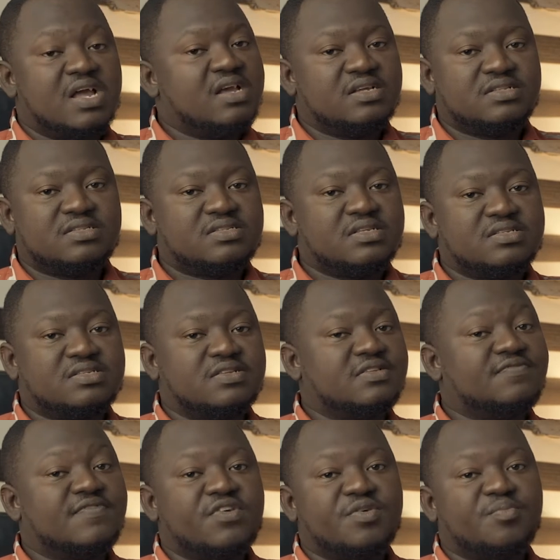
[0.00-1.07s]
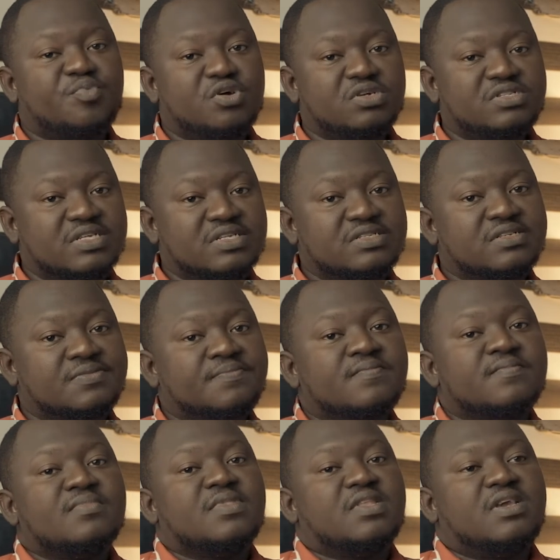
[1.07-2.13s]
very important.
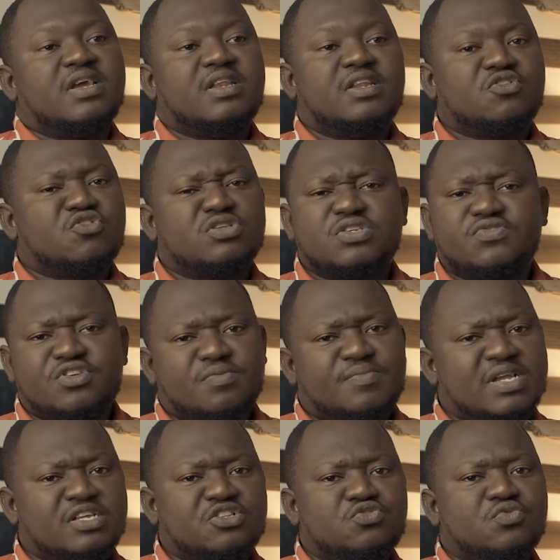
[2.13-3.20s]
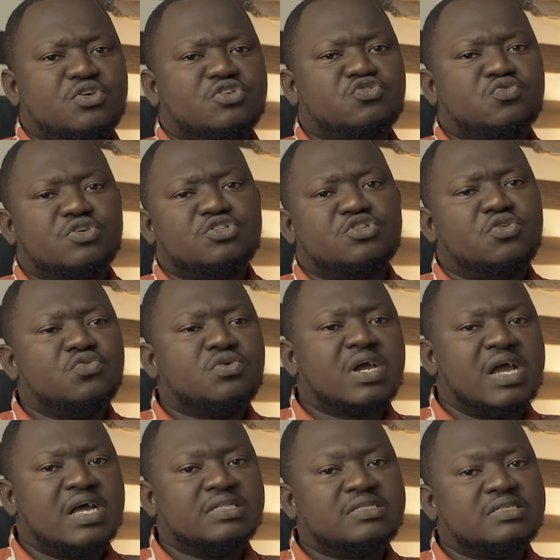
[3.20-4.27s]
And in considering your budget, you also want to look
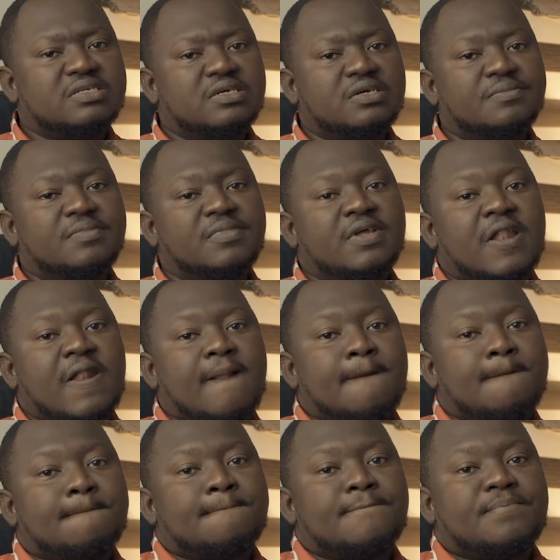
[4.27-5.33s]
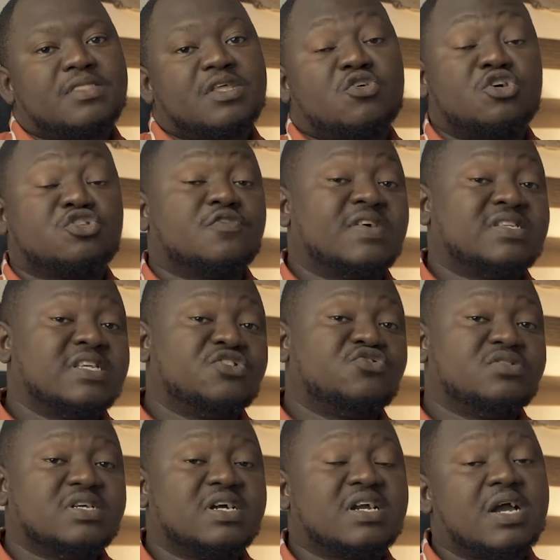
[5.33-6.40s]
at the cost of
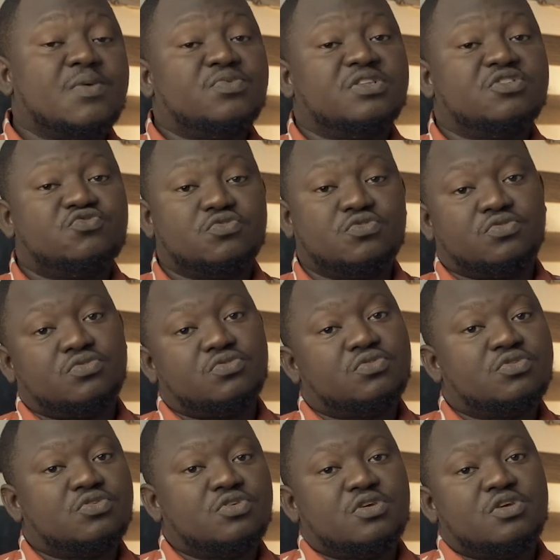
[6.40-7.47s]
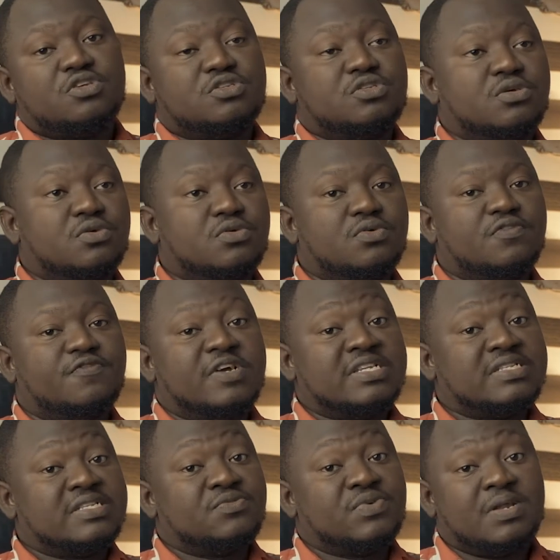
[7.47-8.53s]
accessories that come with the drone. So for
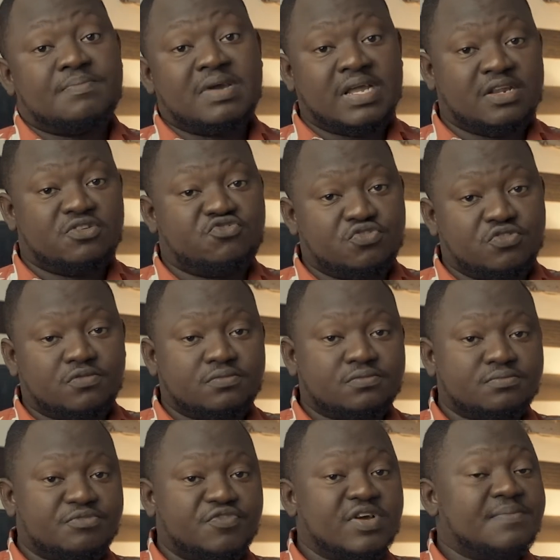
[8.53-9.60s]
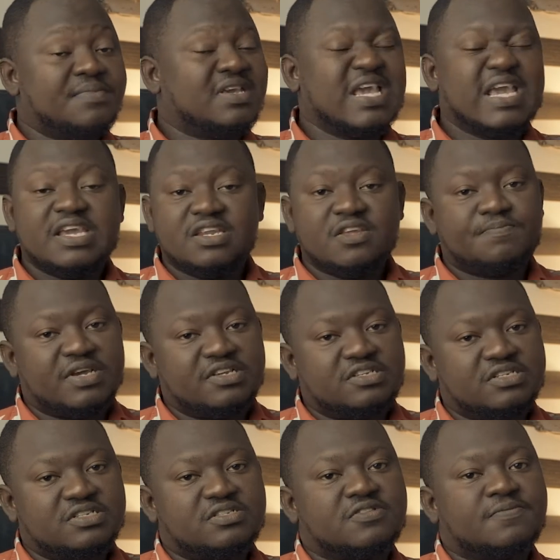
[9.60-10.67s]
instance, when I'm buying a drone, before I make any
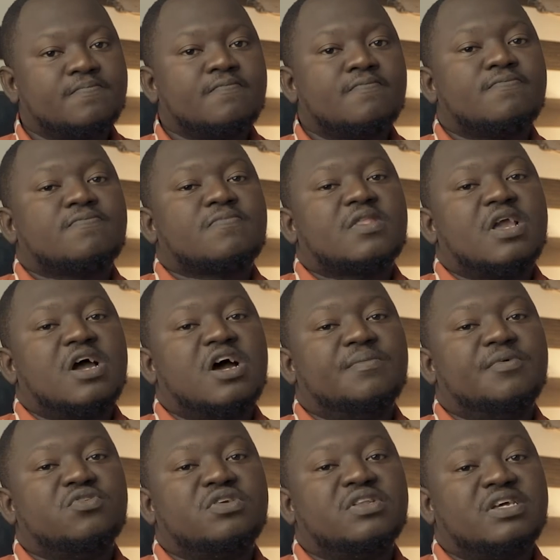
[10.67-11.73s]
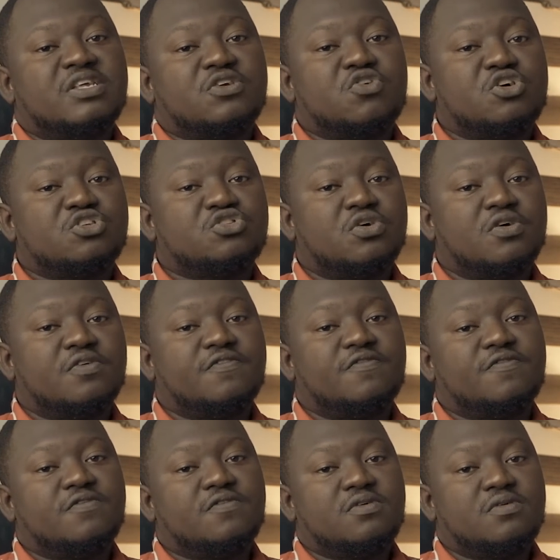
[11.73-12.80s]
purchase, I'll be looking at the cost of
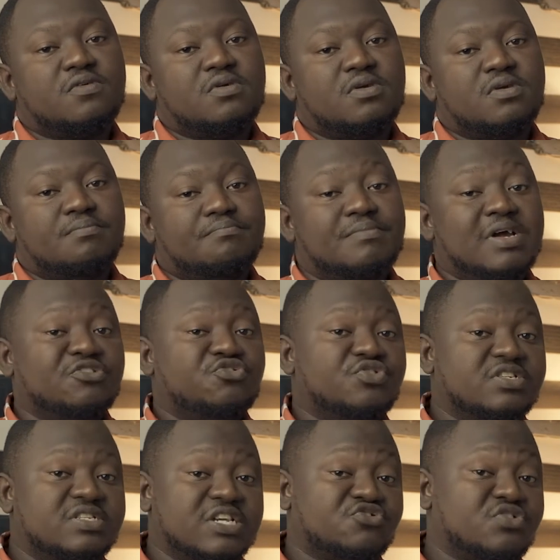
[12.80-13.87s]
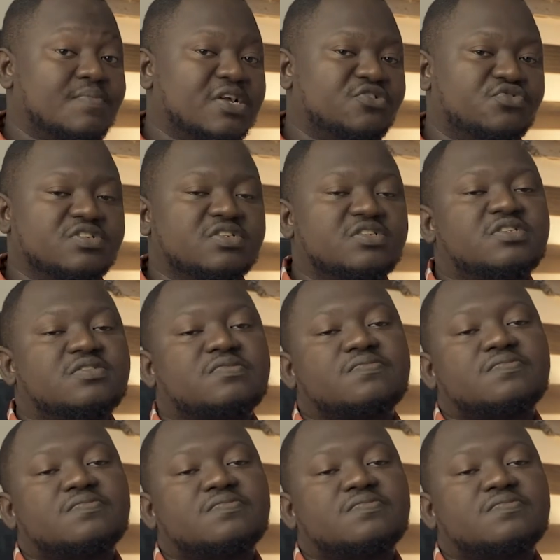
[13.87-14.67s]
batteries, extra batteries.